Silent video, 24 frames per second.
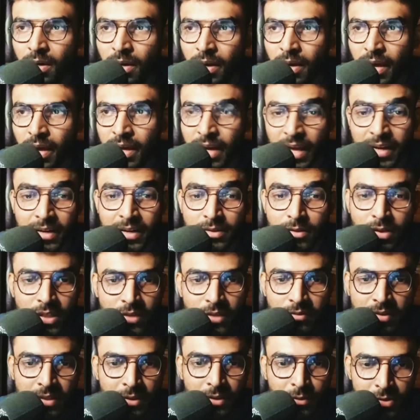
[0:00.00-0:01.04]
and I did not
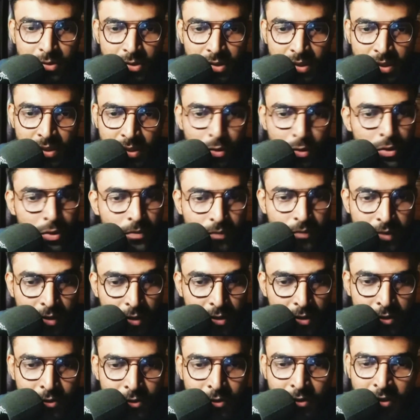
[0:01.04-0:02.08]
even use any YouTube video
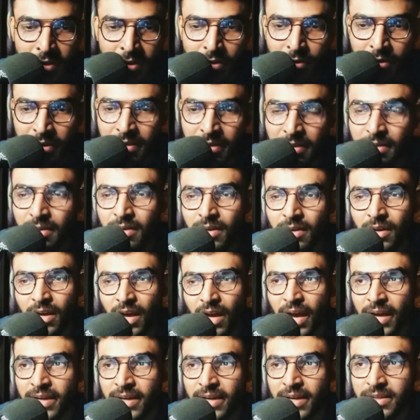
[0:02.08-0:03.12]
tutorial. Okay.
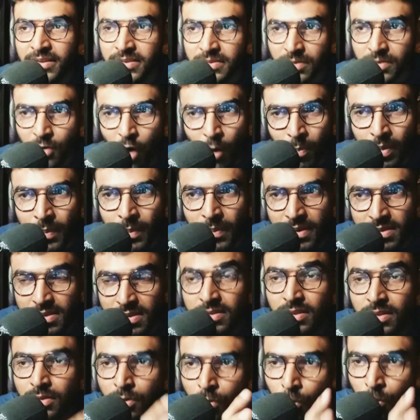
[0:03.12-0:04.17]
I copy pasted
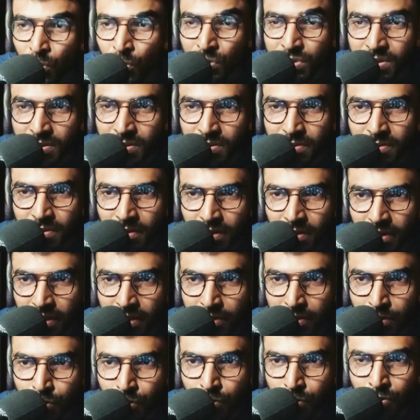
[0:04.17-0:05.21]
the code
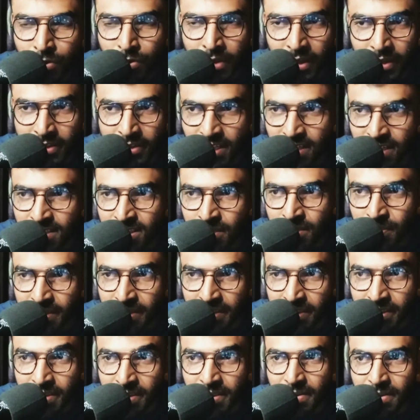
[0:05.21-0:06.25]
into like chat
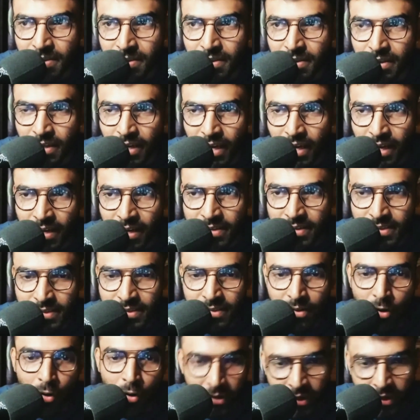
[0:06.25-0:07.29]
GPT and I said,
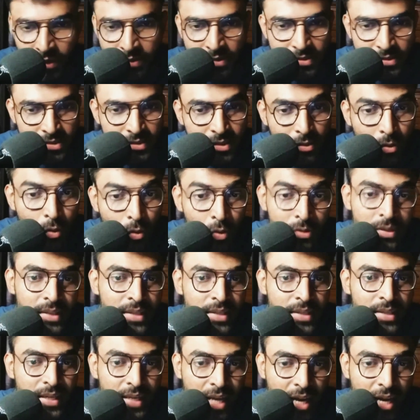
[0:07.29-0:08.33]
okay, this is the code
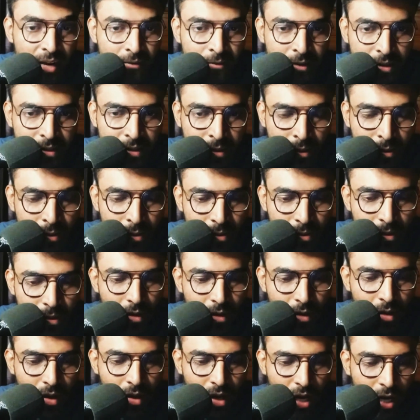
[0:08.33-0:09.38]
that I have right now.
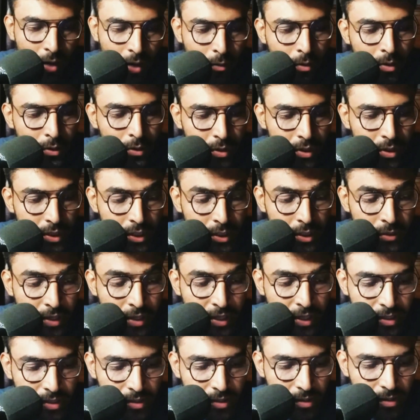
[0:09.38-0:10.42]
I want to
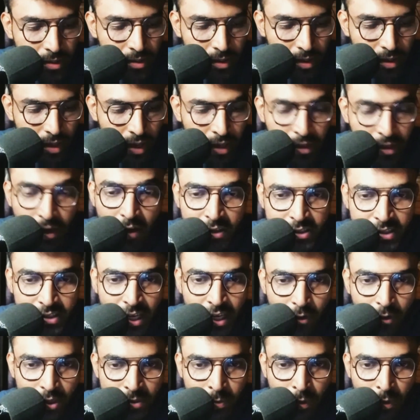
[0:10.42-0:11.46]
integrate a large
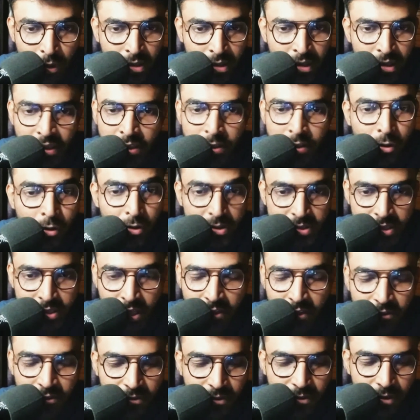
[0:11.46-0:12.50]
language model like
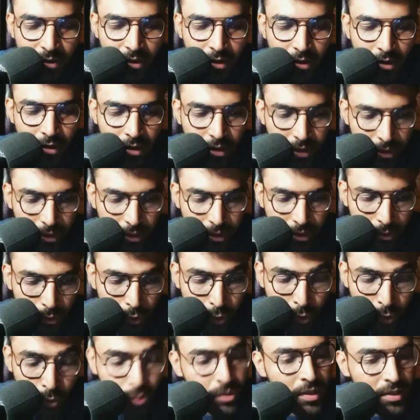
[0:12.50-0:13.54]
yourself
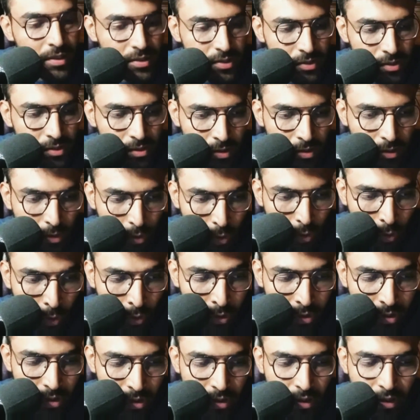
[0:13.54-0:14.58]
into this code
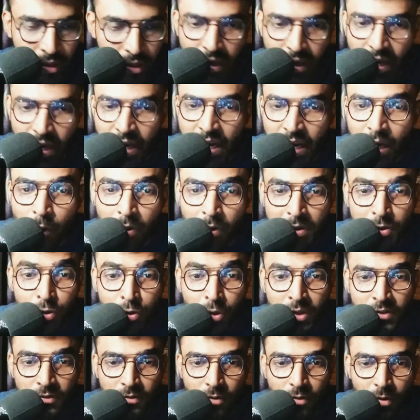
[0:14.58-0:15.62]
and I want to do
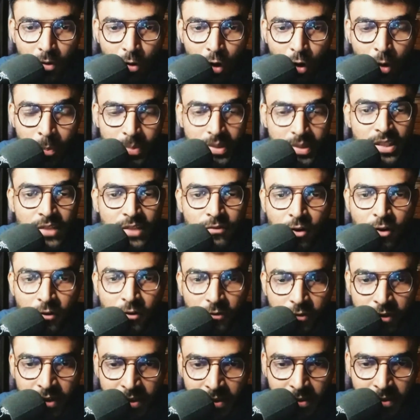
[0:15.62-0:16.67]
it completely for
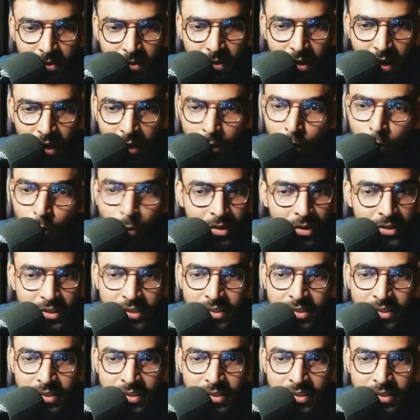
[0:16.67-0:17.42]
free. I don't want